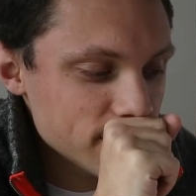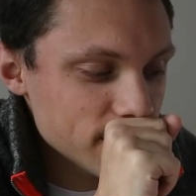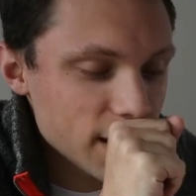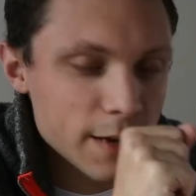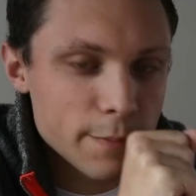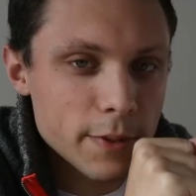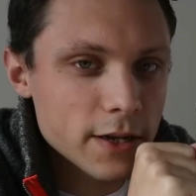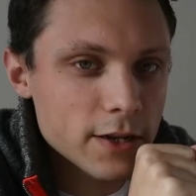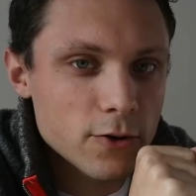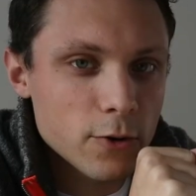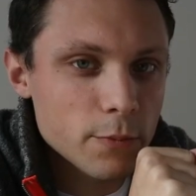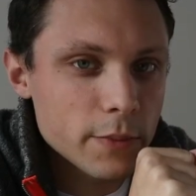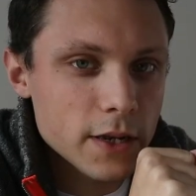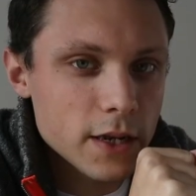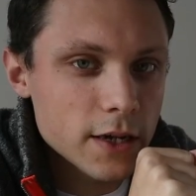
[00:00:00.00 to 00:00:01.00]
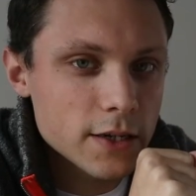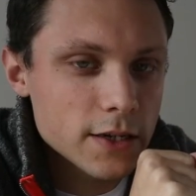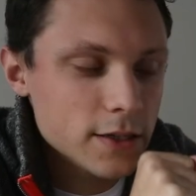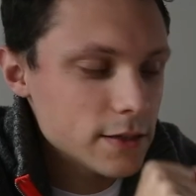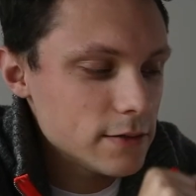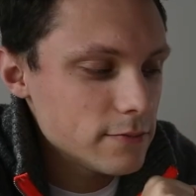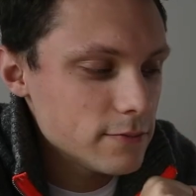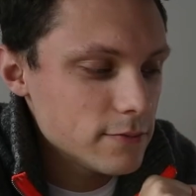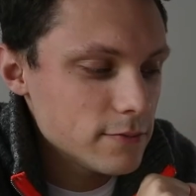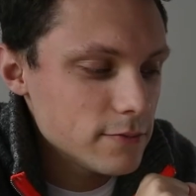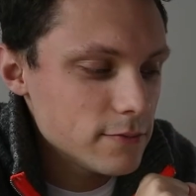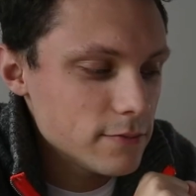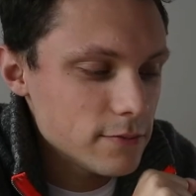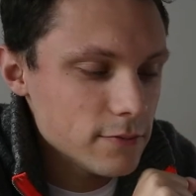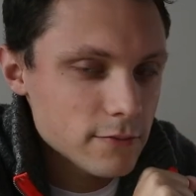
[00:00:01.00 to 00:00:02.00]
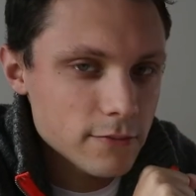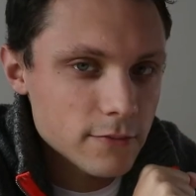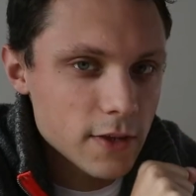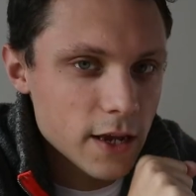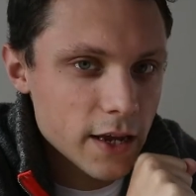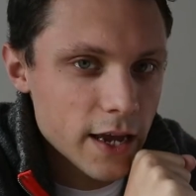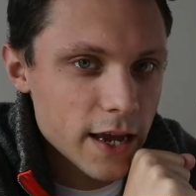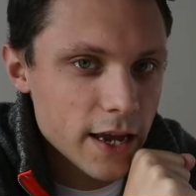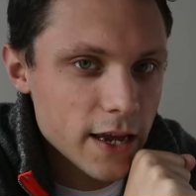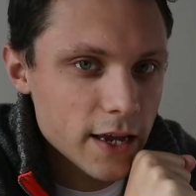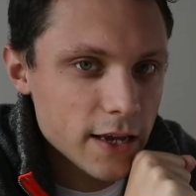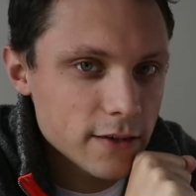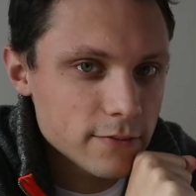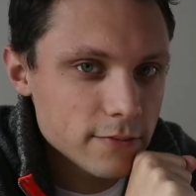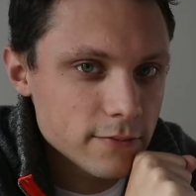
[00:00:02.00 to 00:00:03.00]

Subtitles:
and it better not be like a KA.